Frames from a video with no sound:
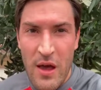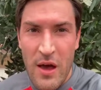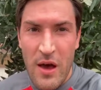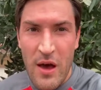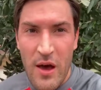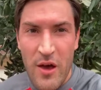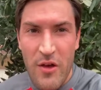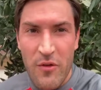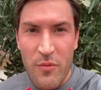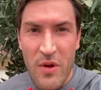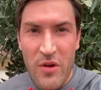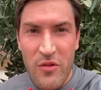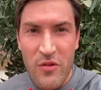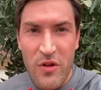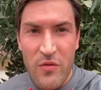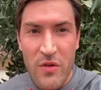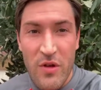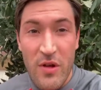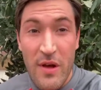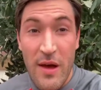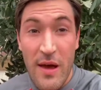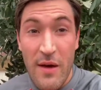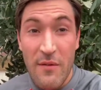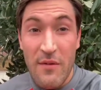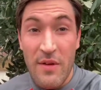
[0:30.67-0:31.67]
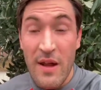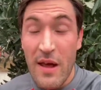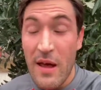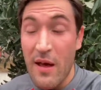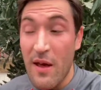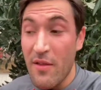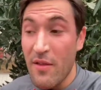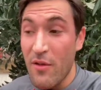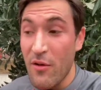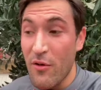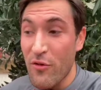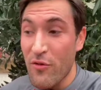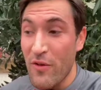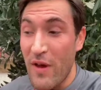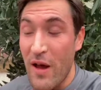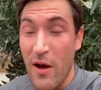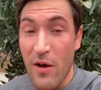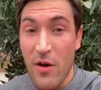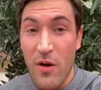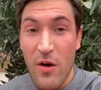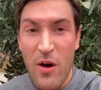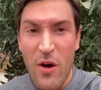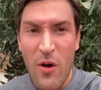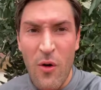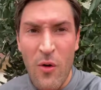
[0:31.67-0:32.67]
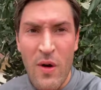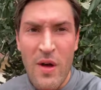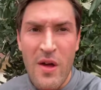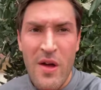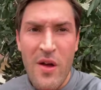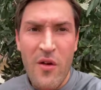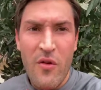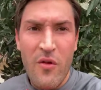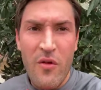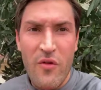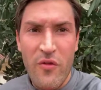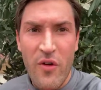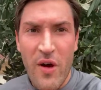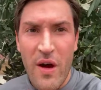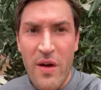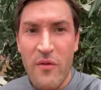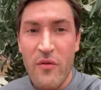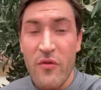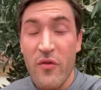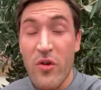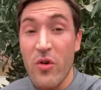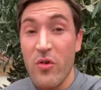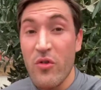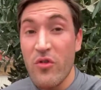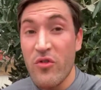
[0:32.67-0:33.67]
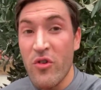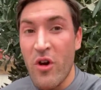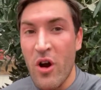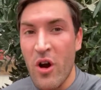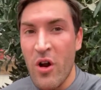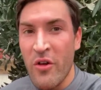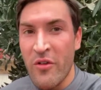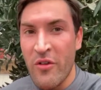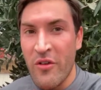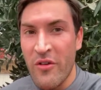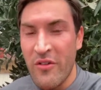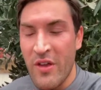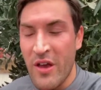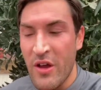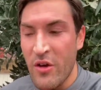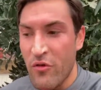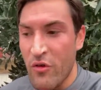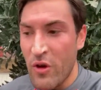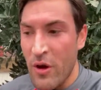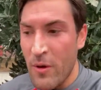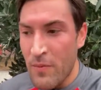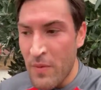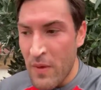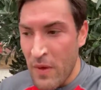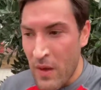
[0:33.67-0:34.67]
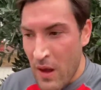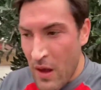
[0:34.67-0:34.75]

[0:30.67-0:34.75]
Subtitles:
especially if you haven't had lots of alcohol, refined foods, chocolates, etc.